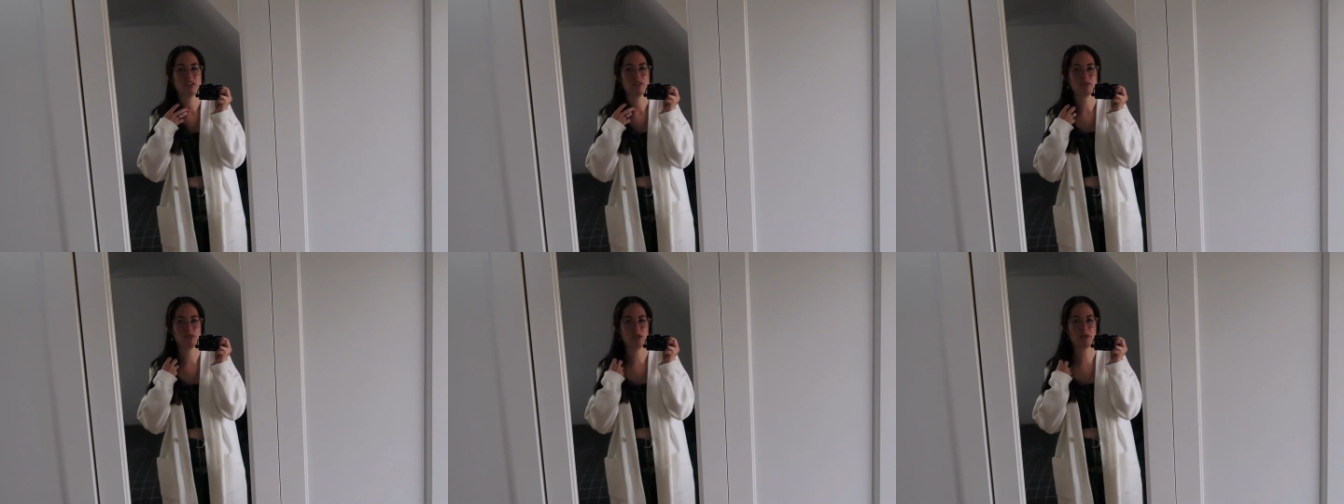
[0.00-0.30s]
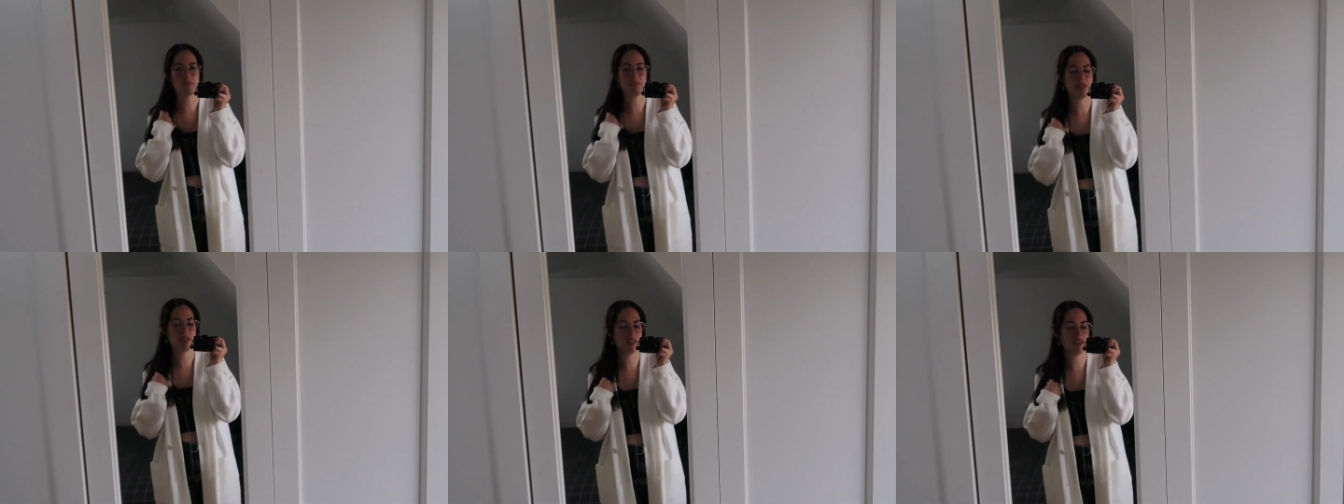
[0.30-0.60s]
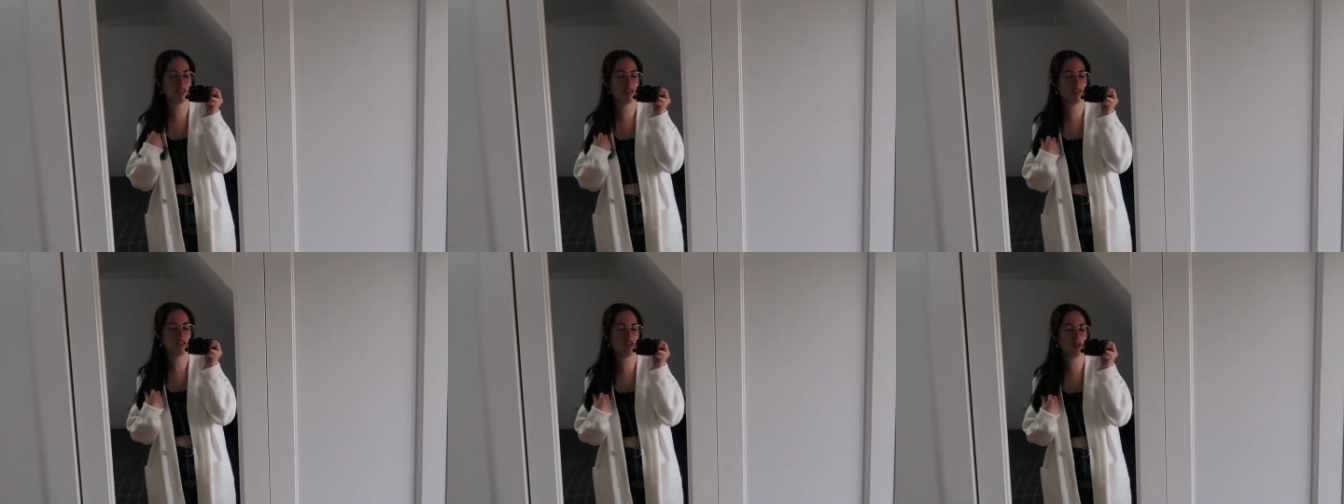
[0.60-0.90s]
from
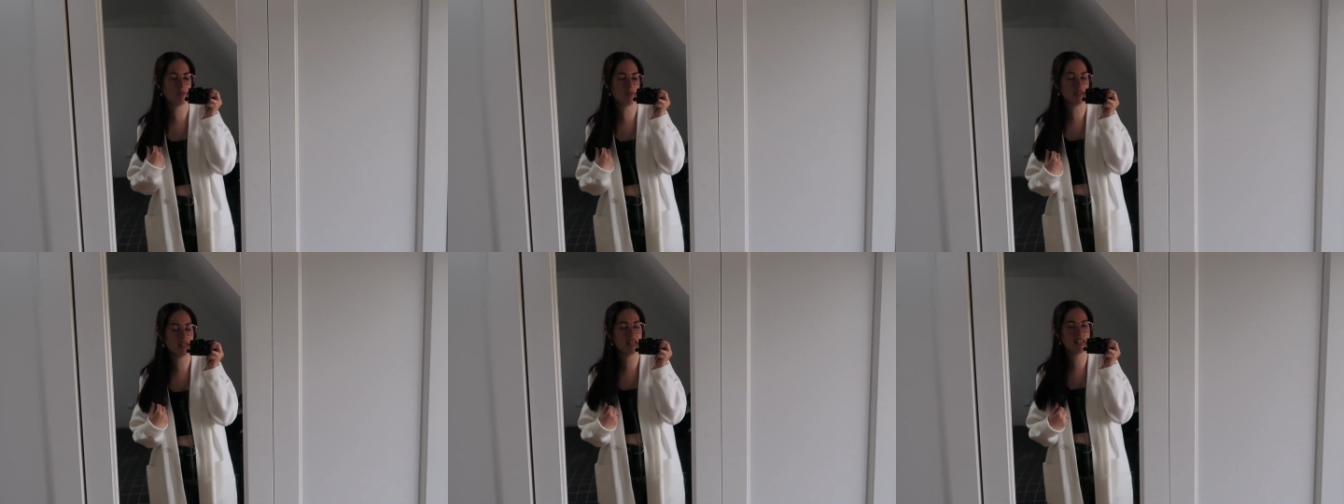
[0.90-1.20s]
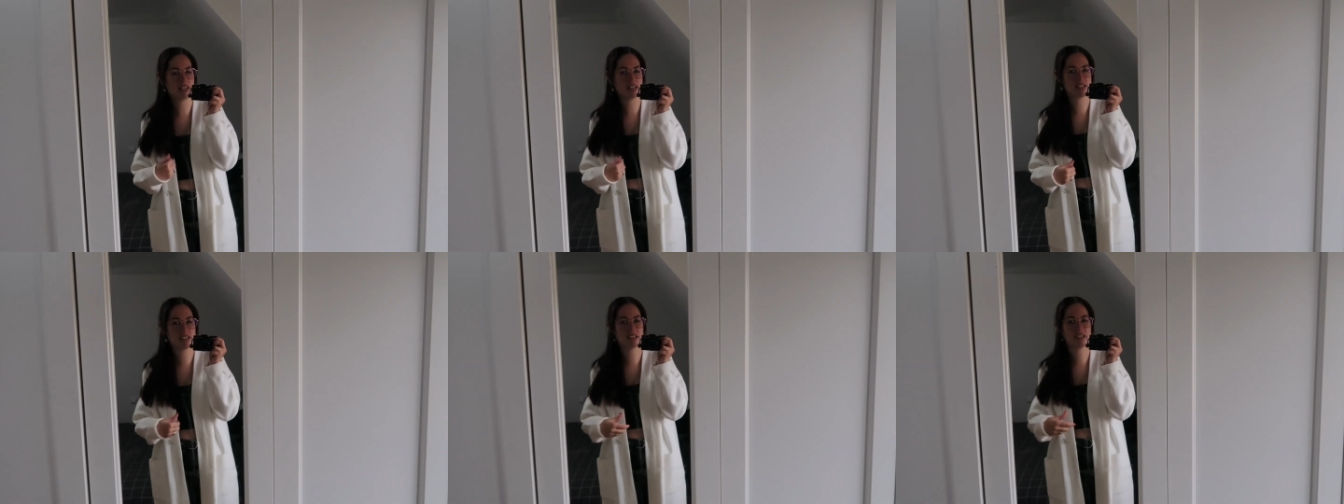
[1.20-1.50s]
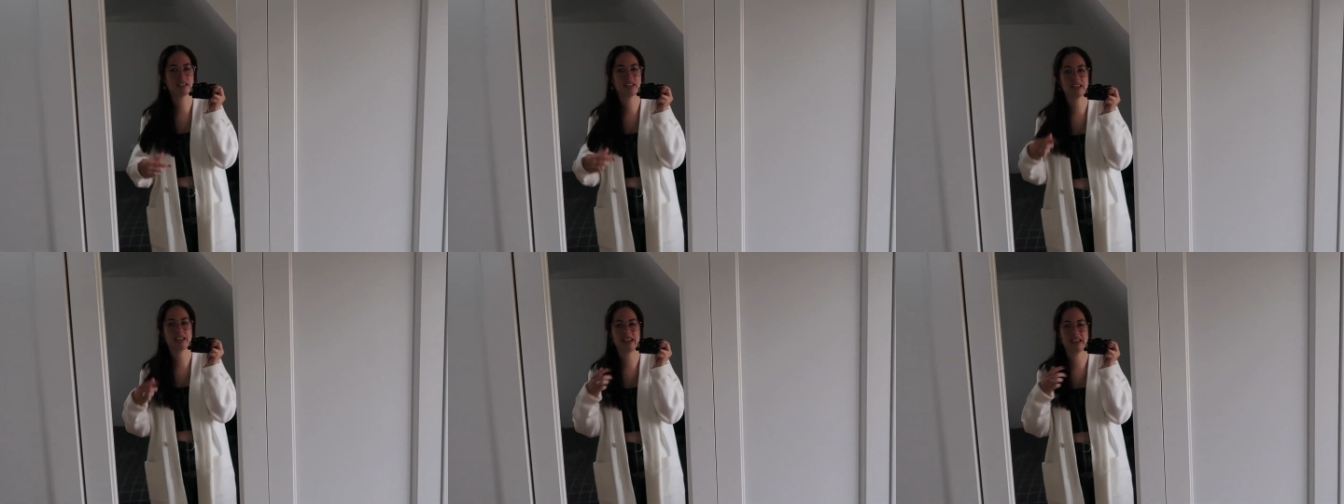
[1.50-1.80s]
the copy
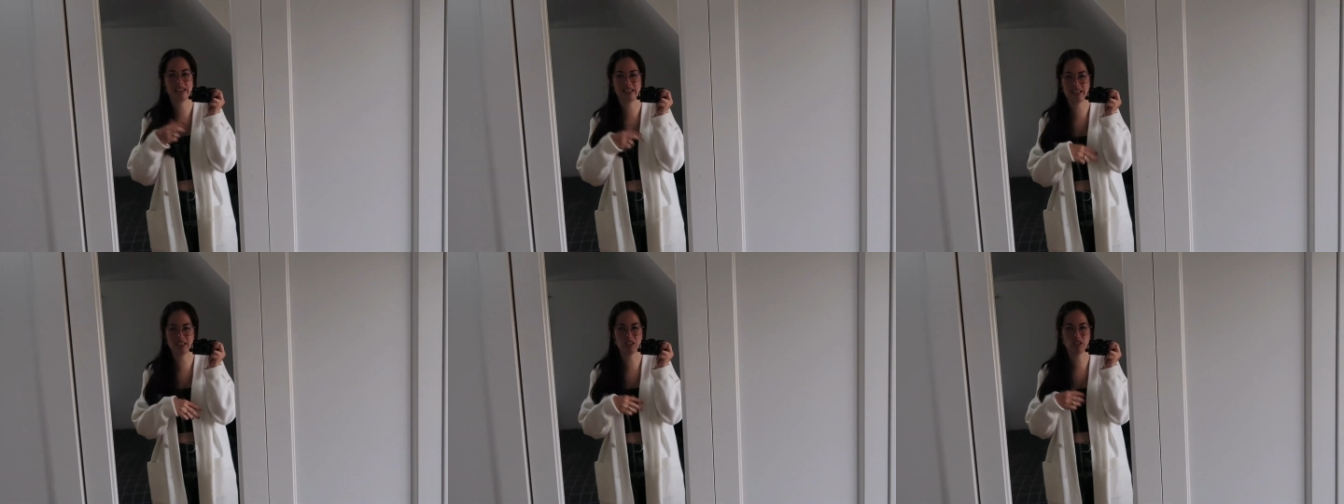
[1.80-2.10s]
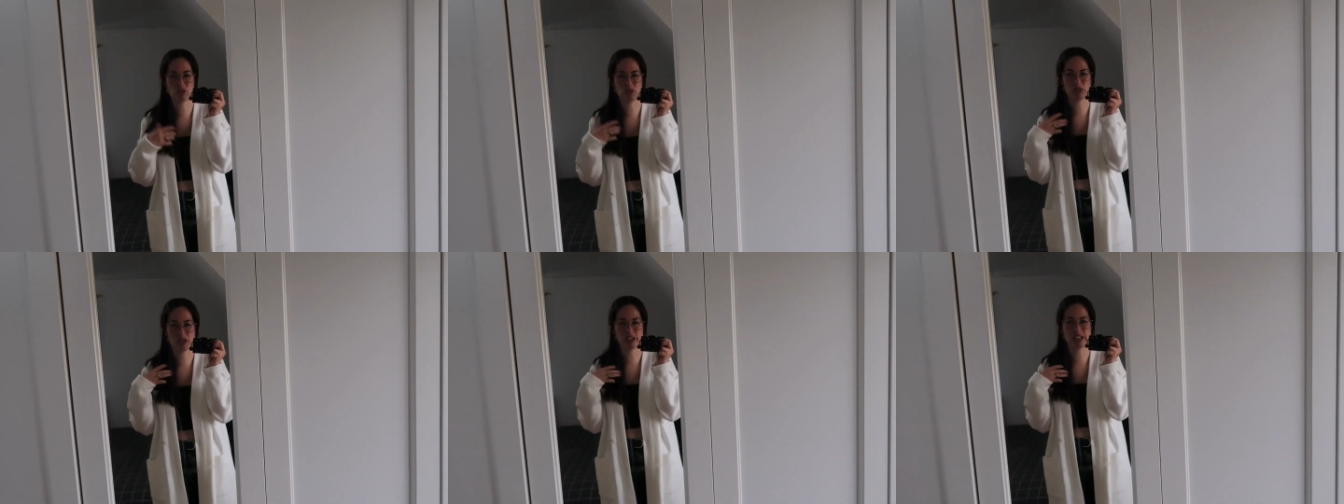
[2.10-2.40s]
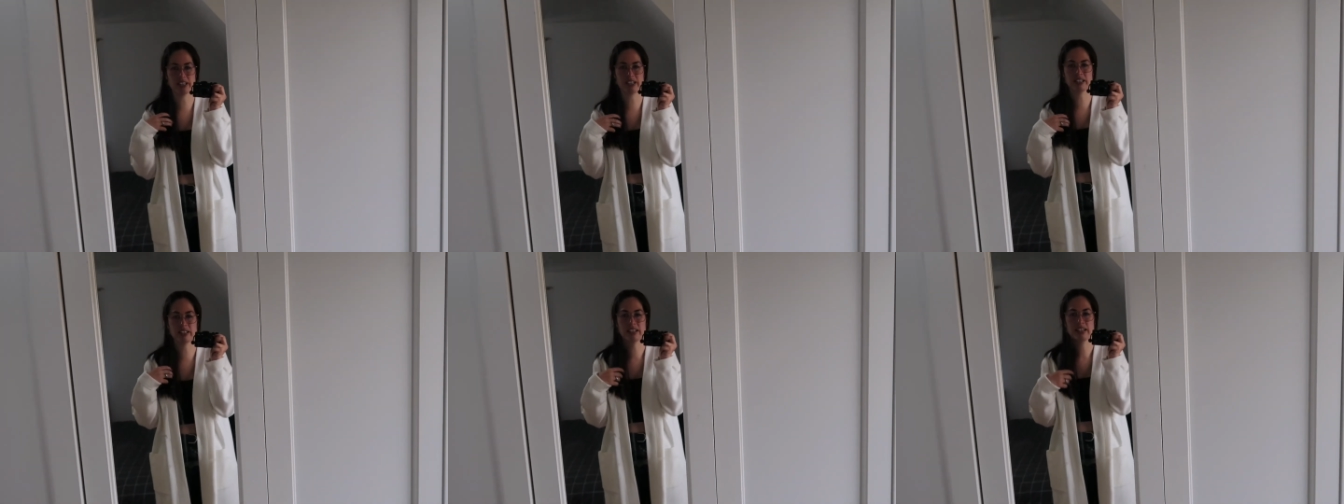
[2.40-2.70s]
editor and the
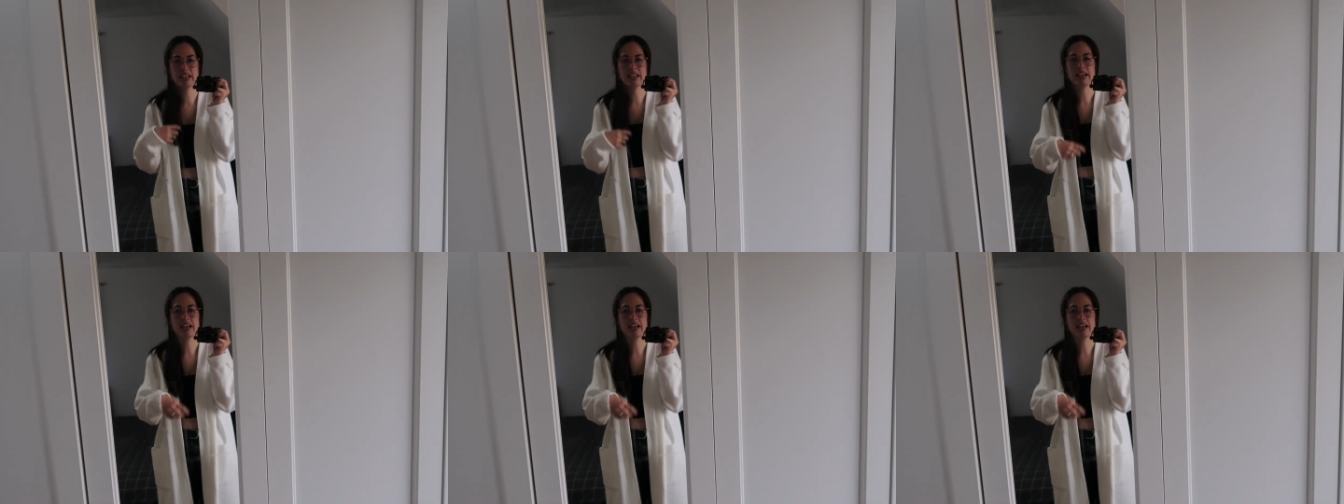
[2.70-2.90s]
historian,